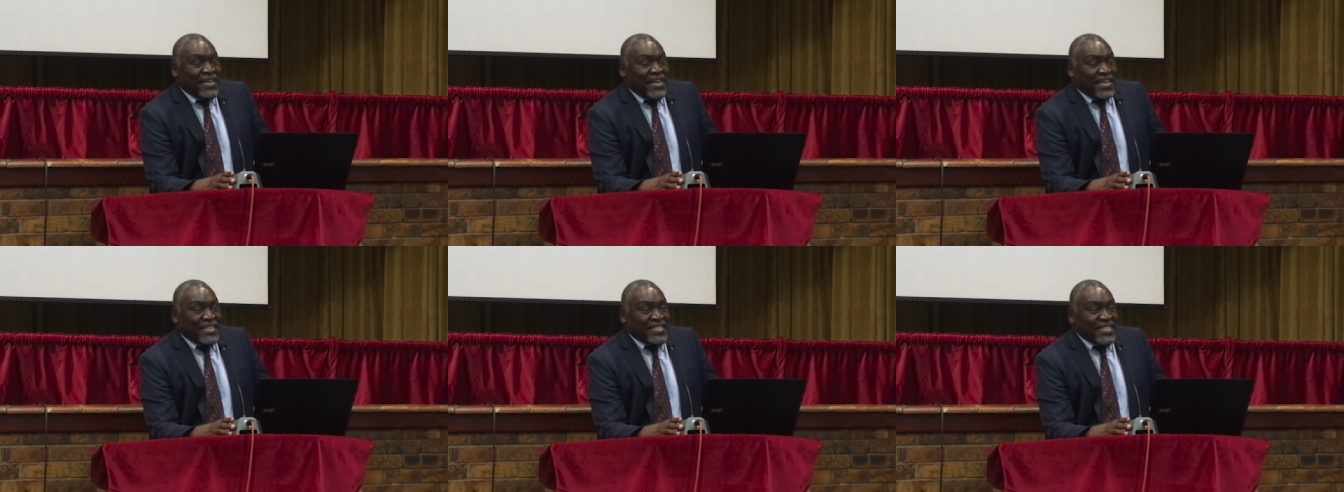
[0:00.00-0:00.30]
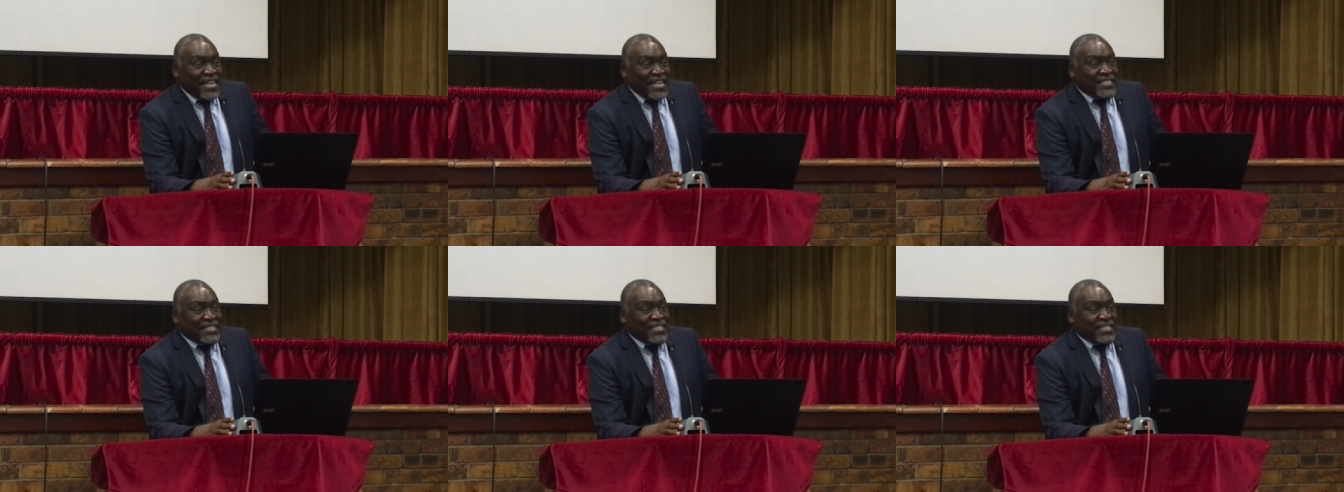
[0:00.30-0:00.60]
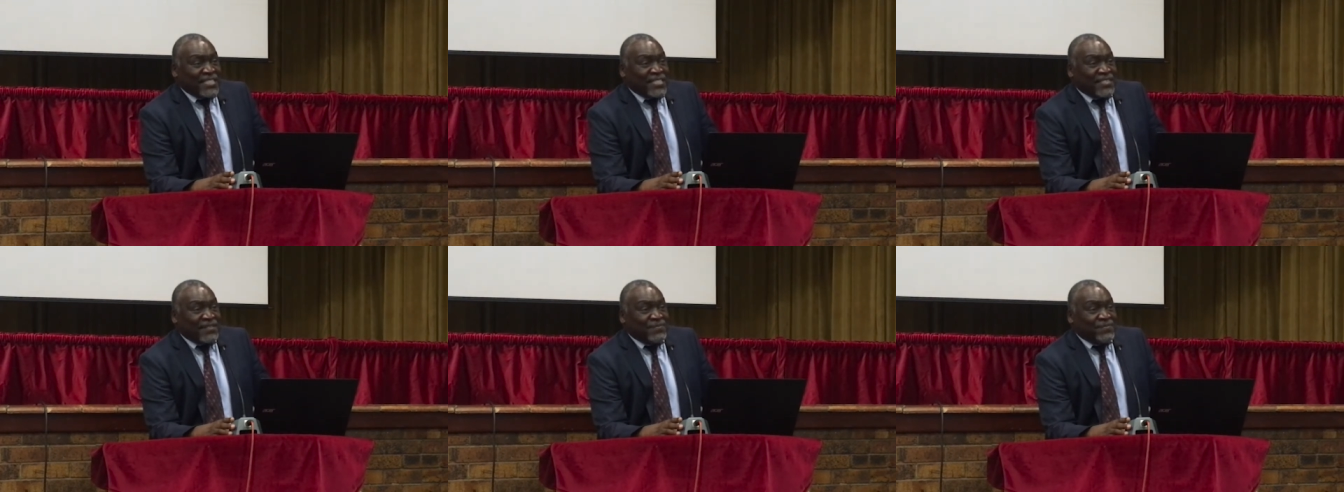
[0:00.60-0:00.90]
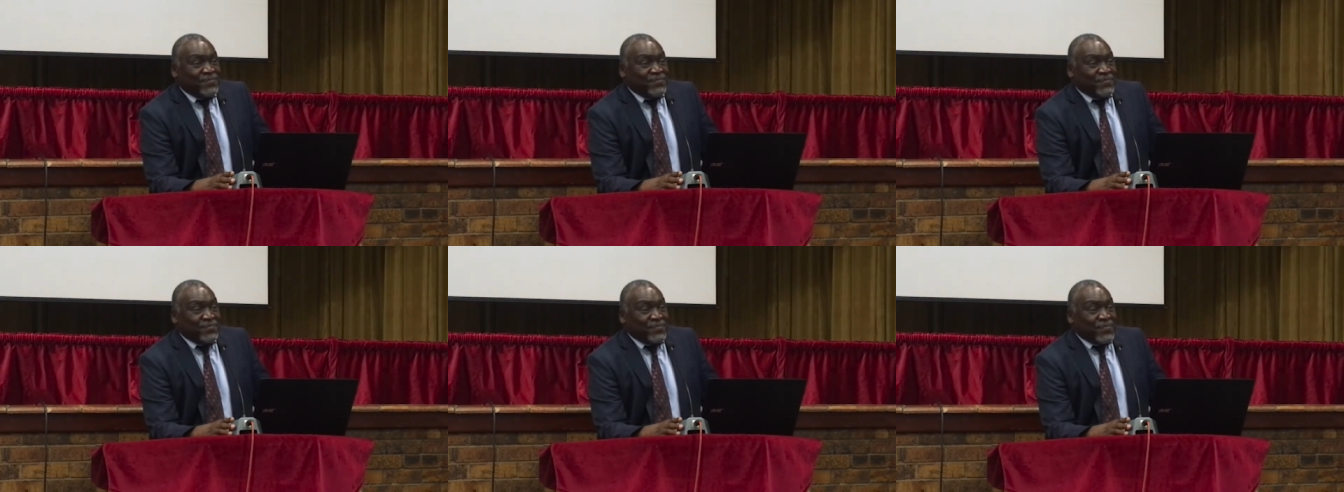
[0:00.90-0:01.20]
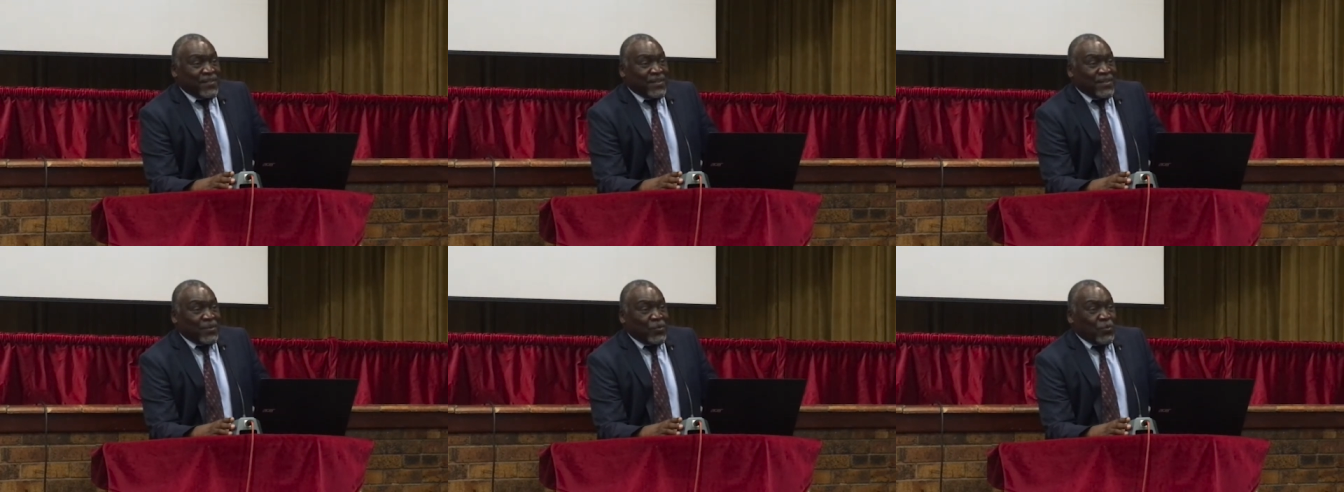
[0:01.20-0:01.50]
And yet,
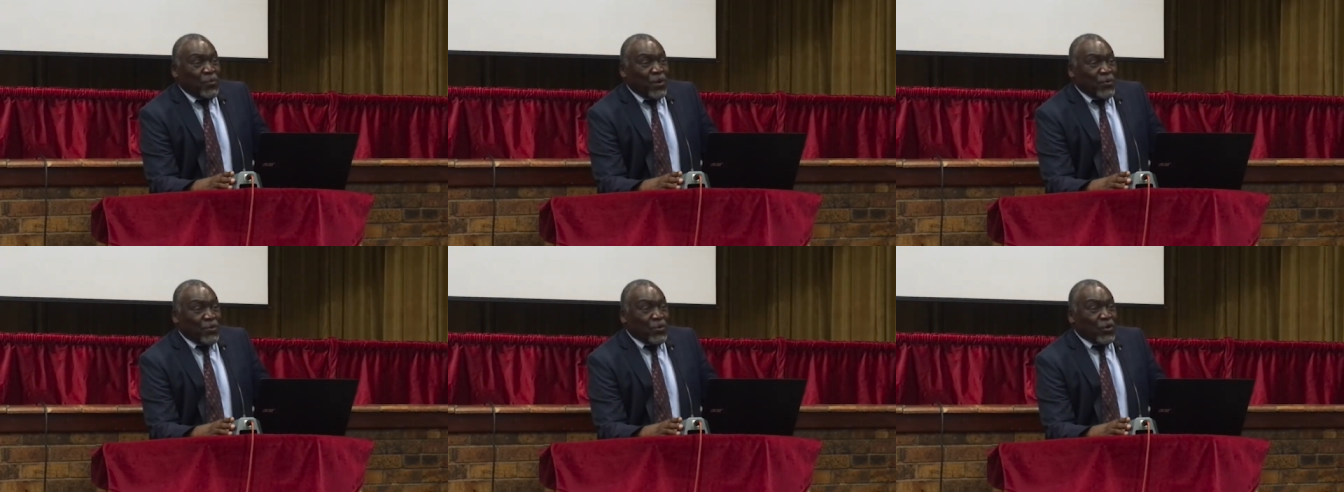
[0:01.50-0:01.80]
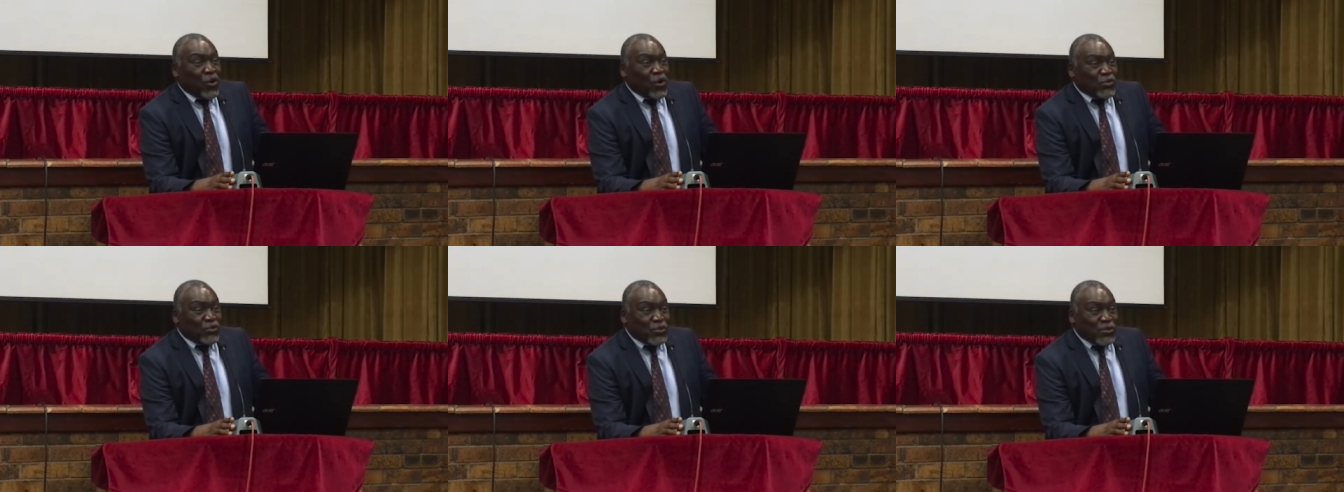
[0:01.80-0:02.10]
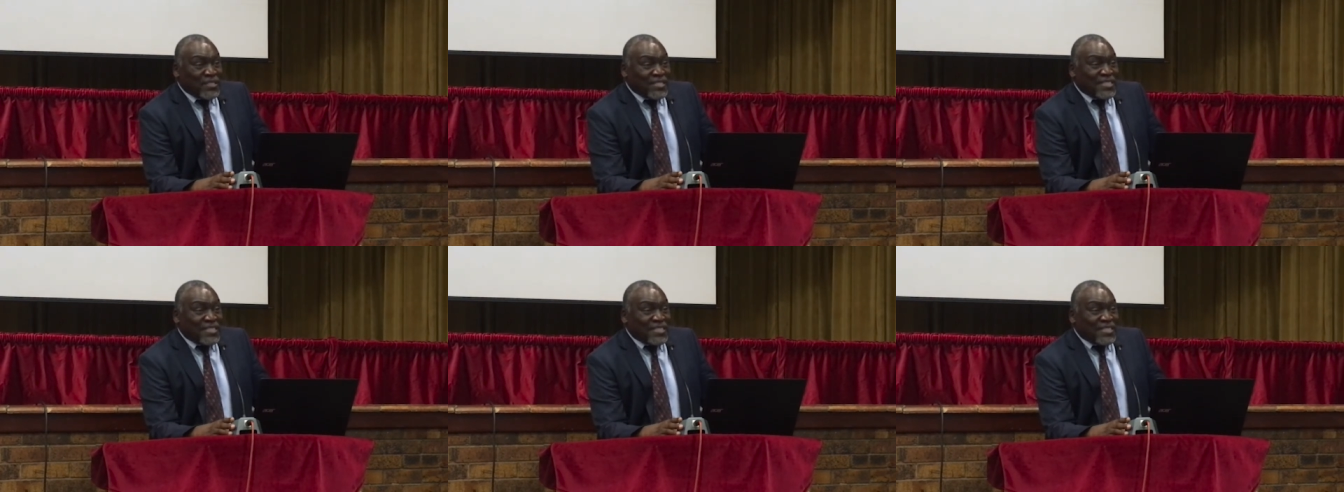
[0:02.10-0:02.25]
we will also